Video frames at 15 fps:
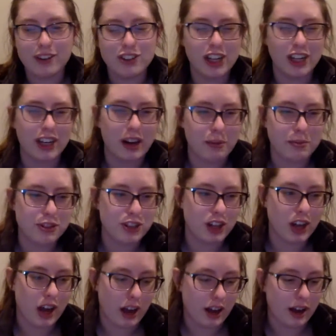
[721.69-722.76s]
Shake It Up
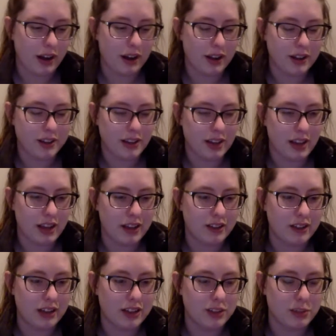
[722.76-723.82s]
is a
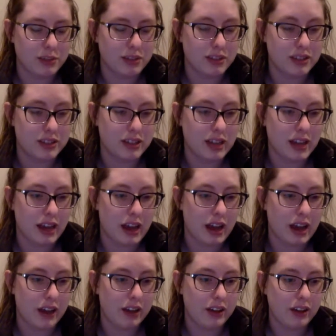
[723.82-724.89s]
dance with
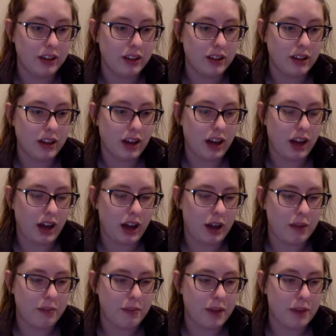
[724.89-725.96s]
Zendaya
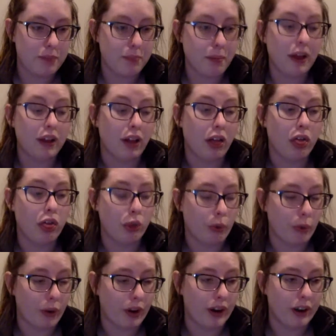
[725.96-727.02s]
and Bella
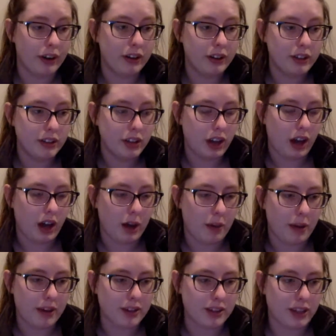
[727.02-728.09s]
Thorne
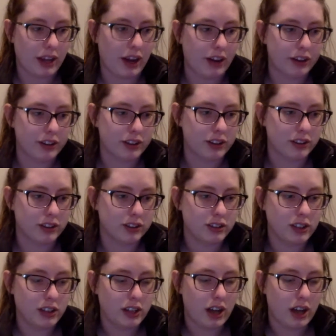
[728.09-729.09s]
as the characters.